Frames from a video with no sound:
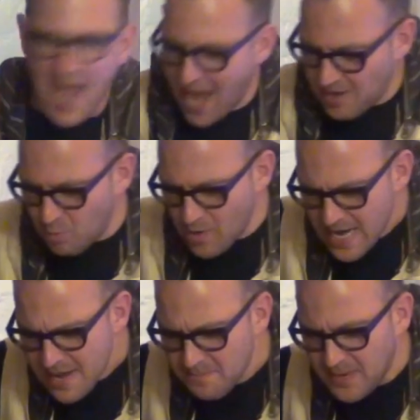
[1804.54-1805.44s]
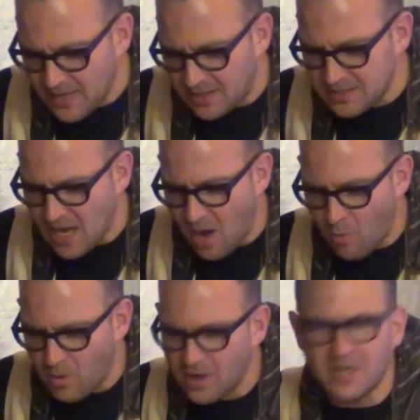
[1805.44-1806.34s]
and we build a
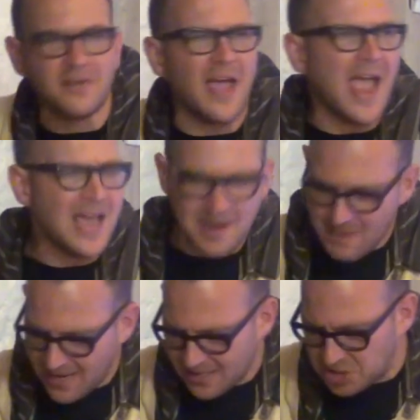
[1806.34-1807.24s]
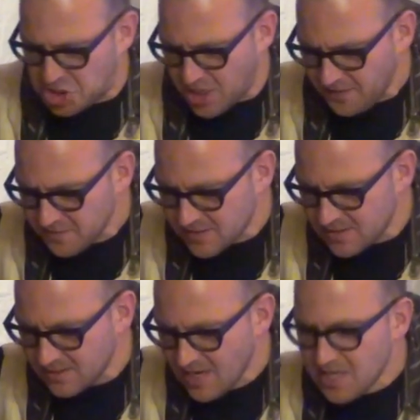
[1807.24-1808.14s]
world of animated
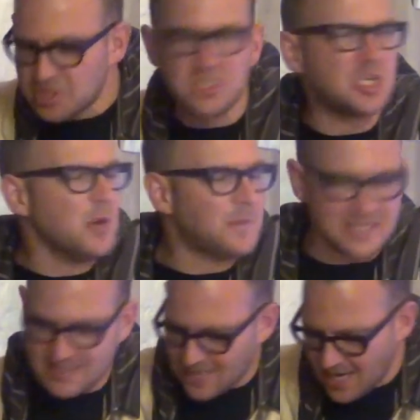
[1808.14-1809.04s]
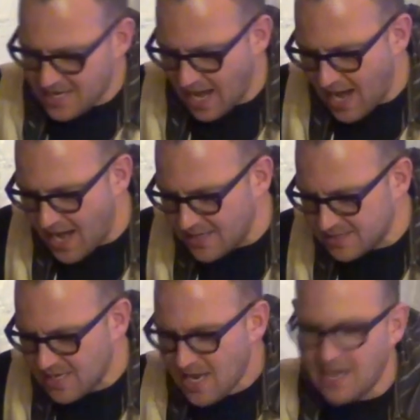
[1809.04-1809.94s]
GIFs, stupid sight
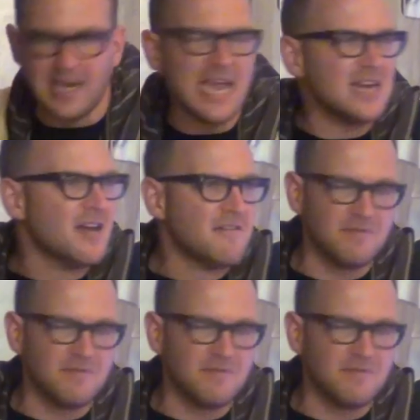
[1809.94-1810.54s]
gags, late,